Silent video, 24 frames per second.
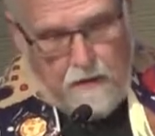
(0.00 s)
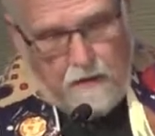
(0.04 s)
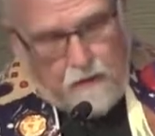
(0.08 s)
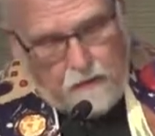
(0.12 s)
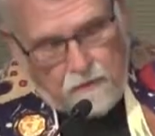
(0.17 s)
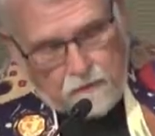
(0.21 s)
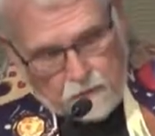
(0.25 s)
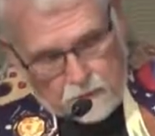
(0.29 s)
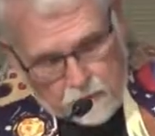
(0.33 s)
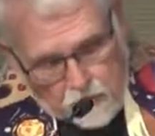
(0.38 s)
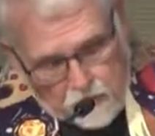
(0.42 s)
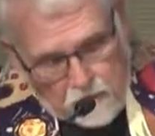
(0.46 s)

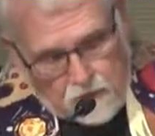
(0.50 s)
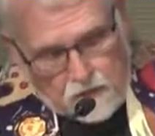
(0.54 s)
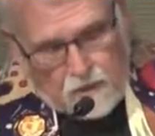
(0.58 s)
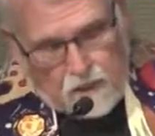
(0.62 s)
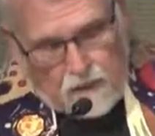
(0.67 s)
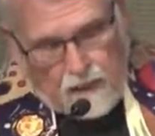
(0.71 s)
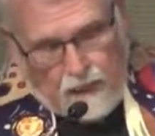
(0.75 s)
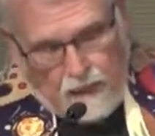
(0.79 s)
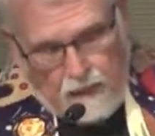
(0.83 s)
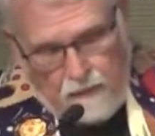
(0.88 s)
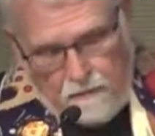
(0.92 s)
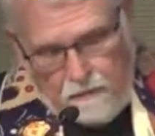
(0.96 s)

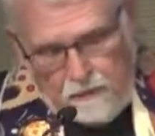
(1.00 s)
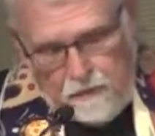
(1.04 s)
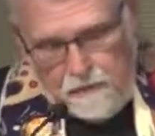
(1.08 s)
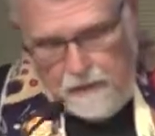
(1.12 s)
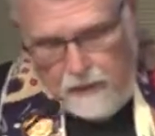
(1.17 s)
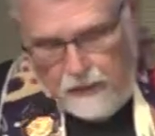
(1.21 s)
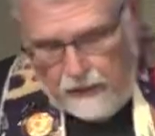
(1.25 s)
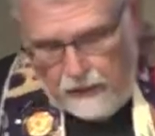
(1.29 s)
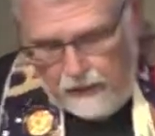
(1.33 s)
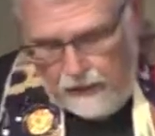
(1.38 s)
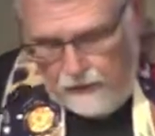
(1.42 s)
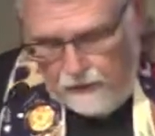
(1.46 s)
Conversely, every
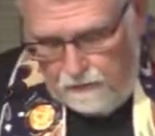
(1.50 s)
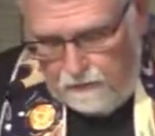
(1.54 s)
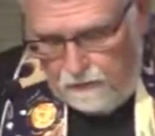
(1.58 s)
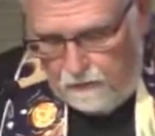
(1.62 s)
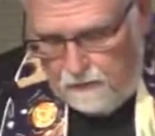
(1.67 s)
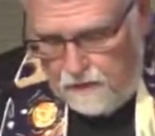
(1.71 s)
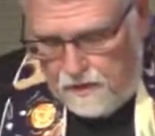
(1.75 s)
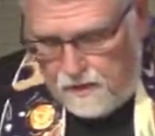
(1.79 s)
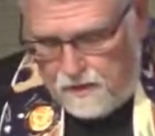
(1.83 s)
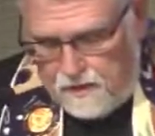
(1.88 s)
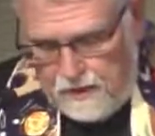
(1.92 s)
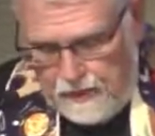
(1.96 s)
time
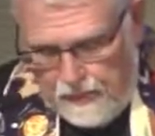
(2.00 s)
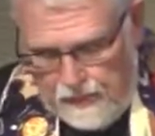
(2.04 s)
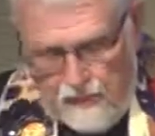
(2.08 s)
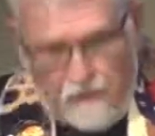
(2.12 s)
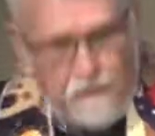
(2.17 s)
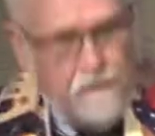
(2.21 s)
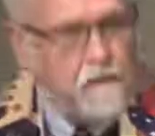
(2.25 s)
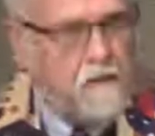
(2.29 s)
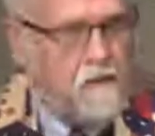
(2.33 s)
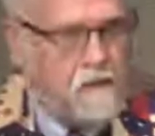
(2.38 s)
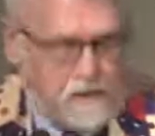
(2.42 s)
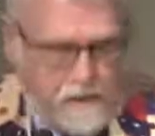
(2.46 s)
we
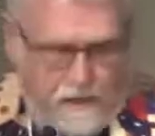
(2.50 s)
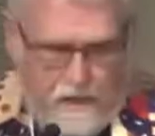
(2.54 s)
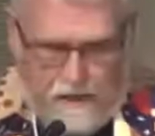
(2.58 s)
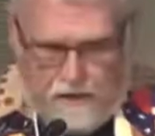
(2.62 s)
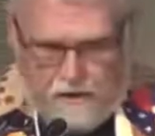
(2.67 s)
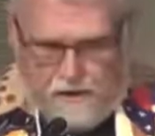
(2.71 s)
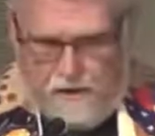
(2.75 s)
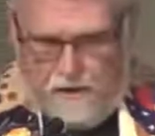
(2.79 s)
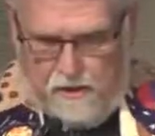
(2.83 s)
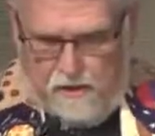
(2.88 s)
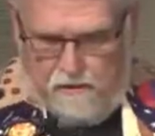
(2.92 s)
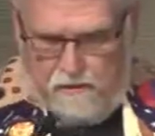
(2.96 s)
save a
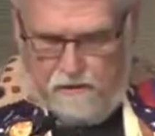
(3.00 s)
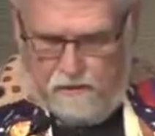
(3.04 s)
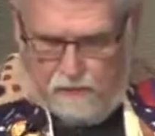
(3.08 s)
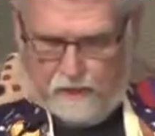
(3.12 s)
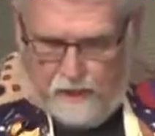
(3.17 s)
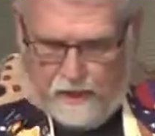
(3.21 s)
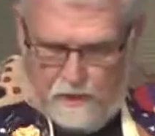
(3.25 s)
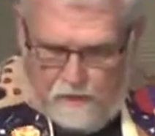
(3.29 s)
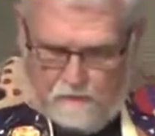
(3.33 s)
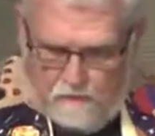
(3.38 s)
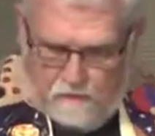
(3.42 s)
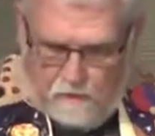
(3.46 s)
section of the
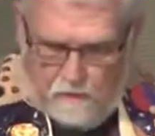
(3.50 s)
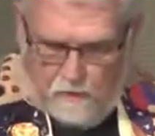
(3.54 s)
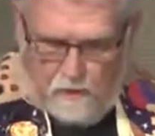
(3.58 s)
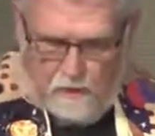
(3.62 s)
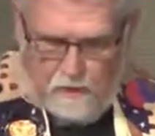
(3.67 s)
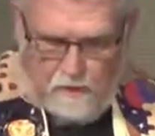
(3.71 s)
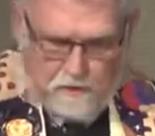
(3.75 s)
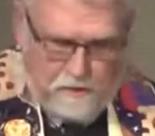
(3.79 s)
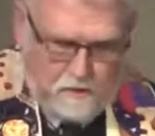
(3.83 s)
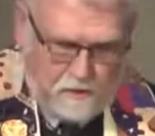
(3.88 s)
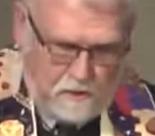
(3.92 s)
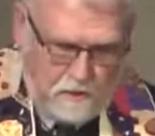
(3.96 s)

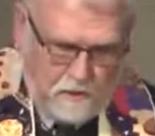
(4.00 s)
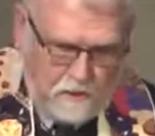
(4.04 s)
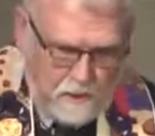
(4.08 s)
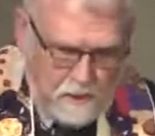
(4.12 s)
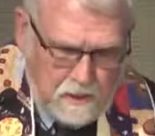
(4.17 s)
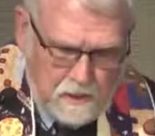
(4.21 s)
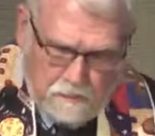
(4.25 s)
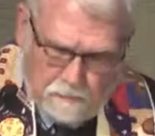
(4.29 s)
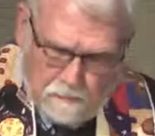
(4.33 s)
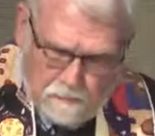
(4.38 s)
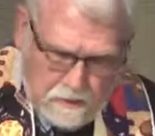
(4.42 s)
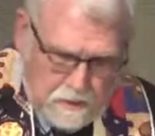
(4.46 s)
rainforest or
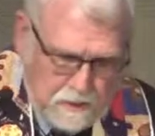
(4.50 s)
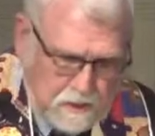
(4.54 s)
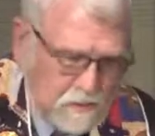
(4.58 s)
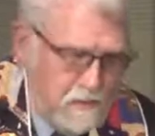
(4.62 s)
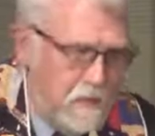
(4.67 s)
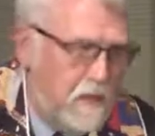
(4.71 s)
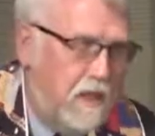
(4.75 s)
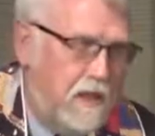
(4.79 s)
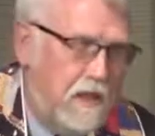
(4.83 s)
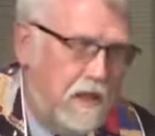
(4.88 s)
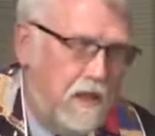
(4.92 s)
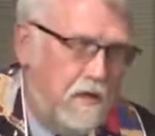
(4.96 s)
clean up a
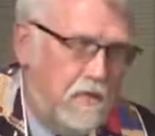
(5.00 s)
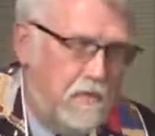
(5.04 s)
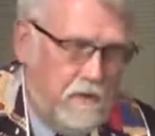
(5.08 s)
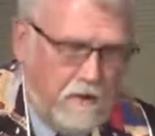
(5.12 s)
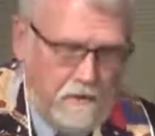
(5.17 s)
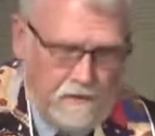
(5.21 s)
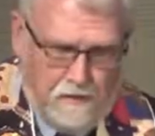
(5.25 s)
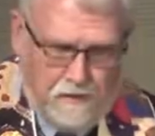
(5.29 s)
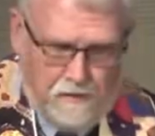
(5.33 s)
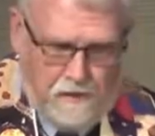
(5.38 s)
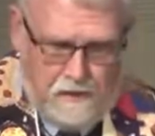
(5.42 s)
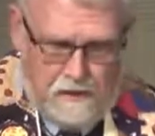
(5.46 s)
creek and
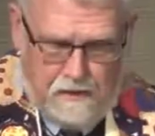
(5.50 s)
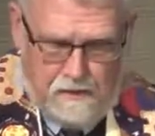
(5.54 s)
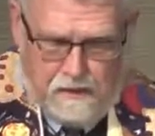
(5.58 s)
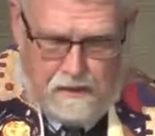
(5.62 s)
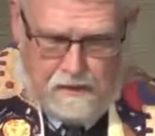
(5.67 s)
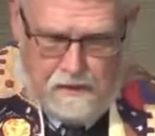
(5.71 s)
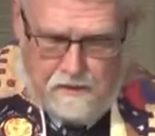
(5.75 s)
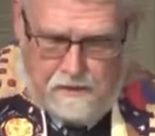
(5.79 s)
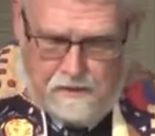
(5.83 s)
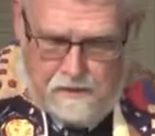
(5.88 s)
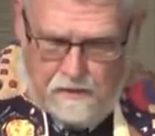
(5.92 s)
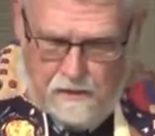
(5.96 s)
river near
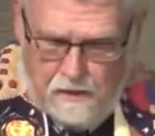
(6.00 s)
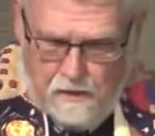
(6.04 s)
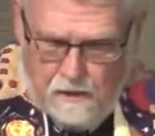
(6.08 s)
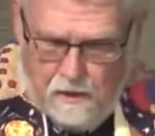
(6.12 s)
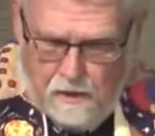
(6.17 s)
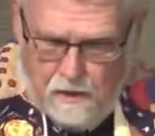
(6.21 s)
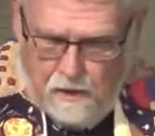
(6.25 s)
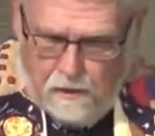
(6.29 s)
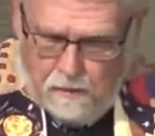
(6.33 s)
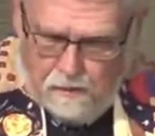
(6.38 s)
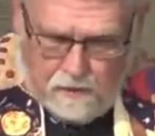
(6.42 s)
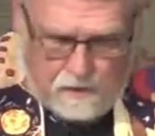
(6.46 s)
us,
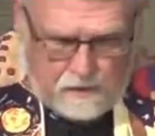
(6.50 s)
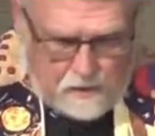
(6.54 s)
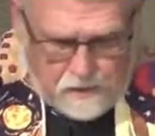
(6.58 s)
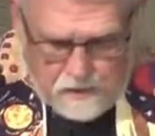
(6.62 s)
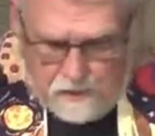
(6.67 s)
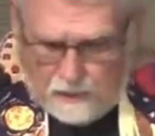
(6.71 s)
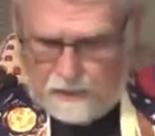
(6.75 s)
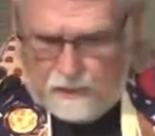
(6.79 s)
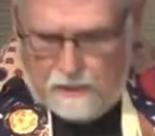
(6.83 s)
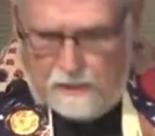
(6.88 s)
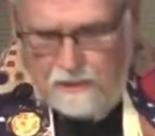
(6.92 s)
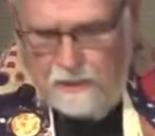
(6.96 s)

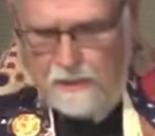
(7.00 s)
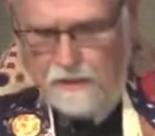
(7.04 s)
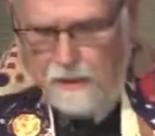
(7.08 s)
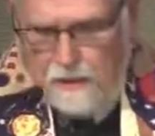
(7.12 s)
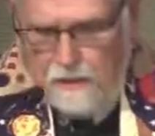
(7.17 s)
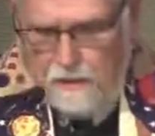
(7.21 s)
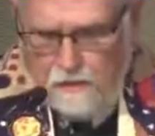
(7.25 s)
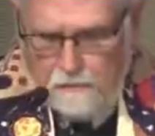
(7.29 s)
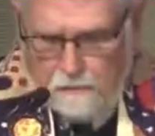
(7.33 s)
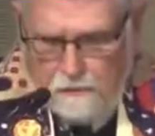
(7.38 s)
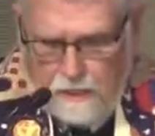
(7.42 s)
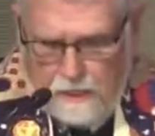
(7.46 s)
recycle
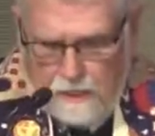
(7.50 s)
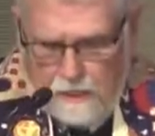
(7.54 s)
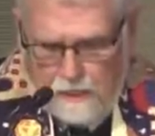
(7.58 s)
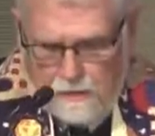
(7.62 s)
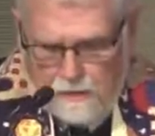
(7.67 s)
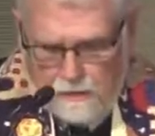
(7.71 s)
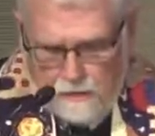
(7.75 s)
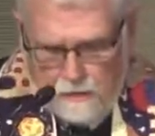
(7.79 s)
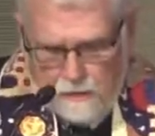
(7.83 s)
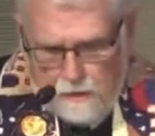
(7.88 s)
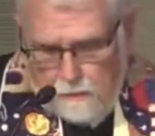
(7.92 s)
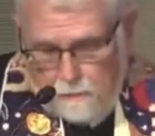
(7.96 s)
another
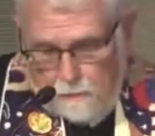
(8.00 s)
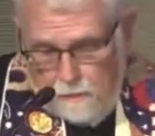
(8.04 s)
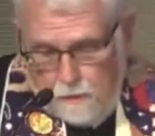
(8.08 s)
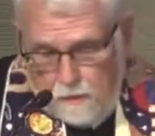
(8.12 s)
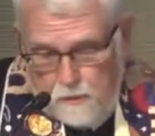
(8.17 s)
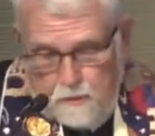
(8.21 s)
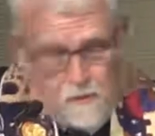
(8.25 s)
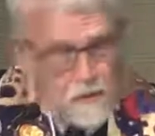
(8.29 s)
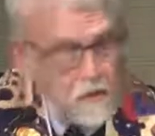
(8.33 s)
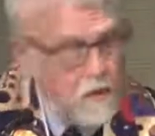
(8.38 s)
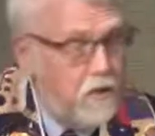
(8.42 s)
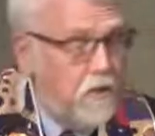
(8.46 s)
bottle or
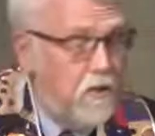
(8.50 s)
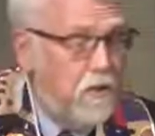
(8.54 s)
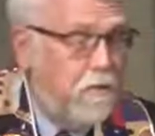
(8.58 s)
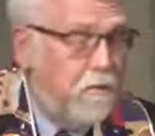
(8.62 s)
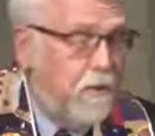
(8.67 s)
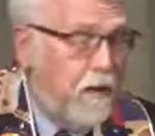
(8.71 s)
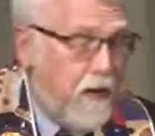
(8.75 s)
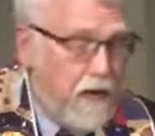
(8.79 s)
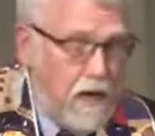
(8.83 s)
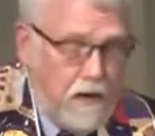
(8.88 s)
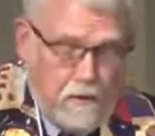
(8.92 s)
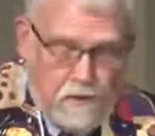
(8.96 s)
put solar
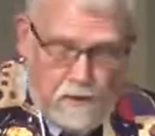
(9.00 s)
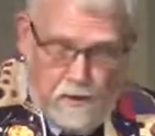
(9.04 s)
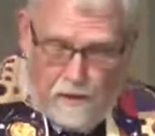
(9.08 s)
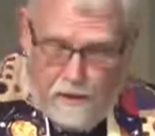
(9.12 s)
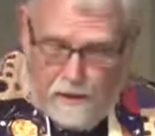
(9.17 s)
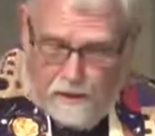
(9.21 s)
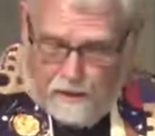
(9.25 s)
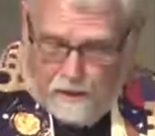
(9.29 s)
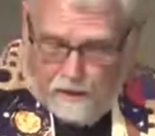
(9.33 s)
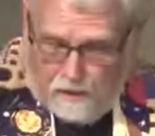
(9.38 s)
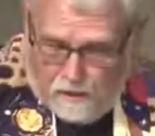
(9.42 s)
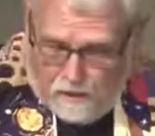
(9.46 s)
power
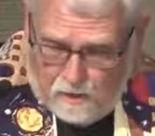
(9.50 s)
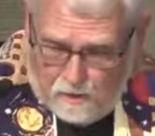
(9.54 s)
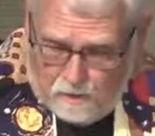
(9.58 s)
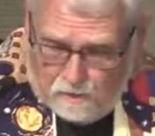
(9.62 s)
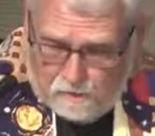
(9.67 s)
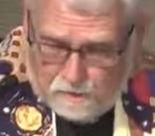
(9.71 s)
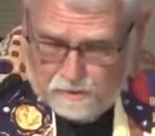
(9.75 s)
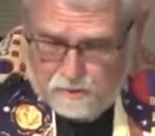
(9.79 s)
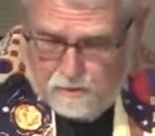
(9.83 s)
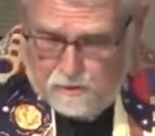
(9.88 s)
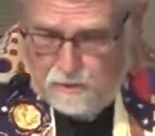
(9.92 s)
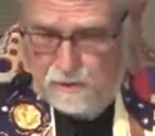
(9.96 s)
on our
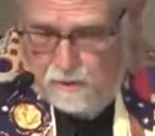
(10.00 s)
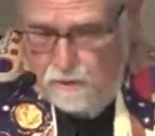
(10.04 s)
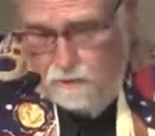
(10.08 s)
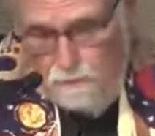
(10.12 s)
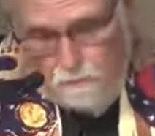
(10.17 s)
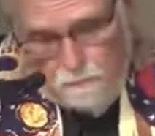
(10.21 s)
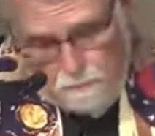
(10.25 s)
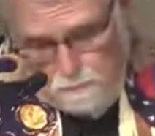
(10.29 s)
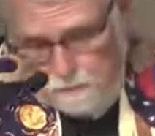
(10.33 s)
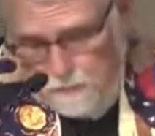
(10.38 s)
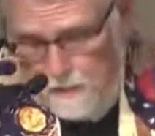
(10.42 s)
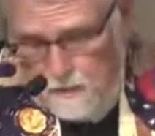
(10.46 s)
homes or
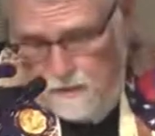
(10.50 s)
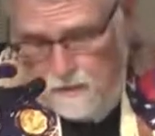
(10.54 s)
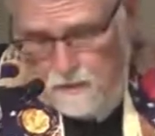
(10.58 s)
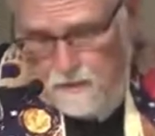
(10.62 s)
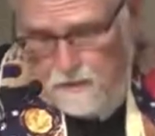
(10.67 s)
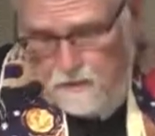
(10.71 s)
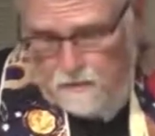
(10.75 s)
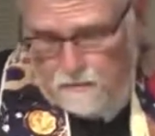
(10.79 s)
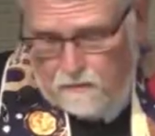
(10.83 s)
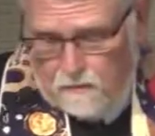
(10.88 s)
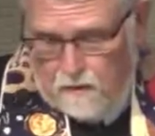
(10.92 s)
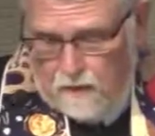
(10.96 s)

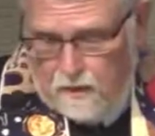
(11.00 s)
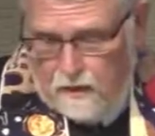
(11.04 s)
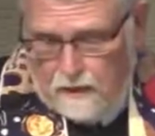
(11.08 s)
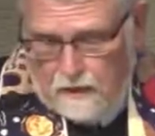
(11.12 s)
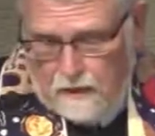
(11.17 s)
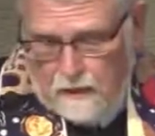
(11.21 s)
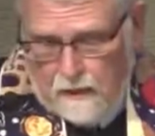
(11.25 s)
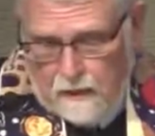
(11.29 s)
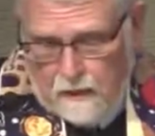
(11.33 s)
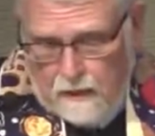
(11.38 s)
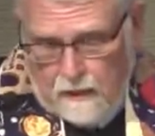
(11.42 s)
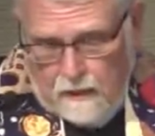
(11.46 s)
places of work,
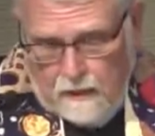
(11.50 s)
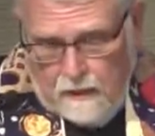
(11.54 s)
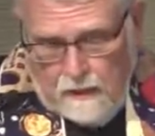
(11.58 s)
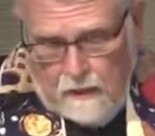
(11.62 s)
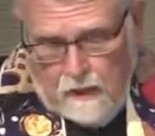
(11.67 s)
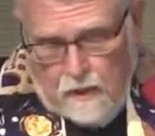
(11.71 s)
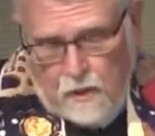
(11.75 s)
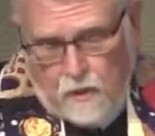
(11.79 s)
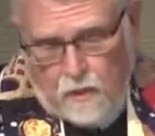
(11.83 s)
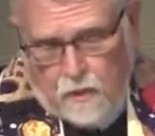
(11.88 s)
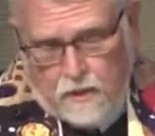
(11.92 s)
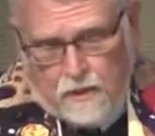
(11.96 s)

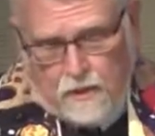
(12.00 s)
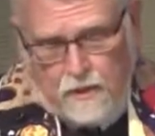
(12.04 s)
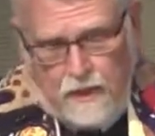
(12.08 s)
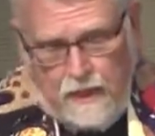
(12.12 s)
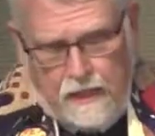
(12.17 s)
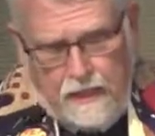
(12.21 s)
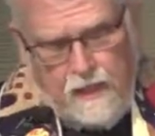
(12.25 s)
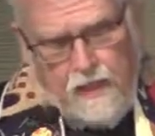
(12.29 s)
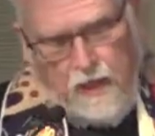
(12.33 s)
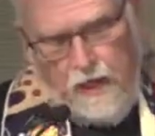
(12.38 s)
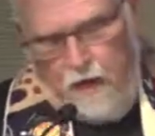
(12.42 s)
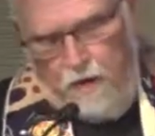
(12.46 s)
or say
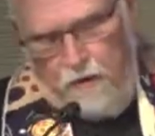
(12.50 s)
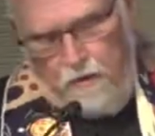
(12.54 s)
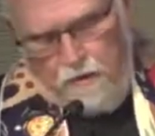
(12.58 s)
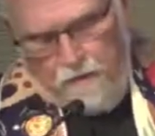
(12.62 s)
no